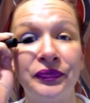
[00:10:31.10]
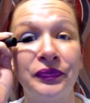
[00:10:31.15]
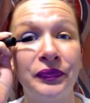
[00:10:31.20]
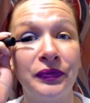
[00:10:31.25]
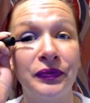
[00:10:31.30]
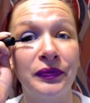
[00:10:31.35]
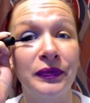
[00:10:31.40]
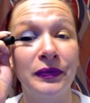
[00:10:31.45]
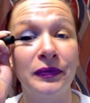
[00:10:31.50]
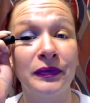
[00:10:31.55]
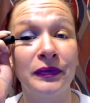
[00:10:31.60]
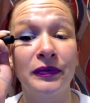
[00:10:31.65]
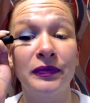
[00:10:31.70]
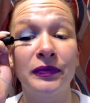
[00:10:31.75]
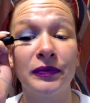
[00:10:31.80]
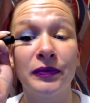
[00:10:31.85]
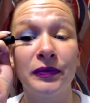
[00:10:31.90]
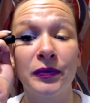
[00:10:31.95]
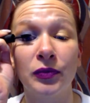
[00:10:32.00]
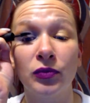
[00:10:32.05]

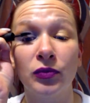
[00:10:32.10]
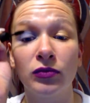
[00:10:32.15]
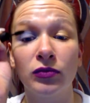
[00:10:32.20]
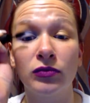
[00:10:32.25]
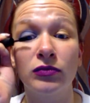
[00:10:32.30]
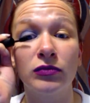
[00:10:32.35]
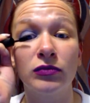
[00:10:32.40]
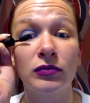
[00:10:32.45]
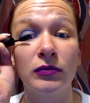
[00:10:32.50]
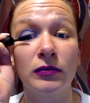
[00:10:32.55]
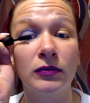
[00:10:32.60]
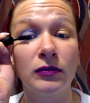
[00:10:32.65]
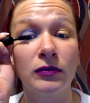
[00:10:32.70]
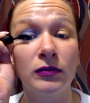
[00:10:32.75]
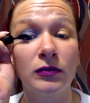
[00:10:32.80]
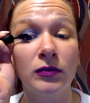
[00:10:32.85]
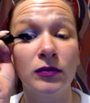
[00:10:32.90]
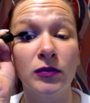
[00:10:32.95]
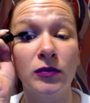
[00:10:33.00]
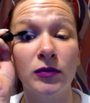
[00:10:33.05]

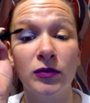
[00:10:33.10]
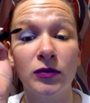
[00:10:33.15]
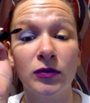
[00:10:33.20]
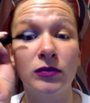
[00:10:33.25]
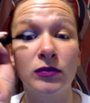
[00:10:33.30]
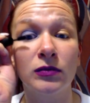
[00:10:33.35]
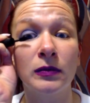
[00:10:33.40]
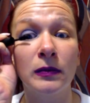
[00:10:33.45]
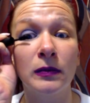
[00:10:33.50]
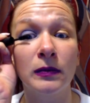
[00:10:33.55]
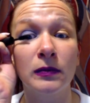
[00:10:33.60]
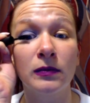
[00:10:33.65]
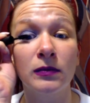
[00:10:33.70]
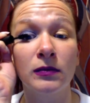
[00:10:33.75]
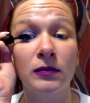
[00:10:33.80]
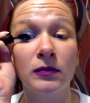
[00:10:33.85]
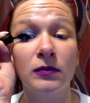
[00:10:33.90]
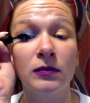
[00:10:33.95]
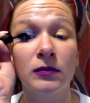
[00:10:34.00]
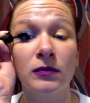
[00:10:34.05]

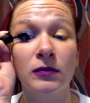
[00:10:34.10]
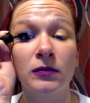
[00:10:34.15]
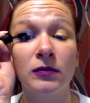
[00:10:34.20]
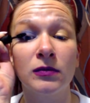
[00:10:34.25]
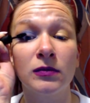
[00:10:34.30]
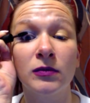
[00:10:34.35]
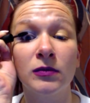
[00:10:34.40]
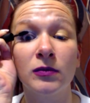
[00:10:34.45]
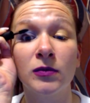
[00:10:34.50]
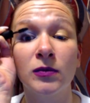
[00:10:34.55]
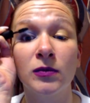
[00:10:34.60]
[no speech]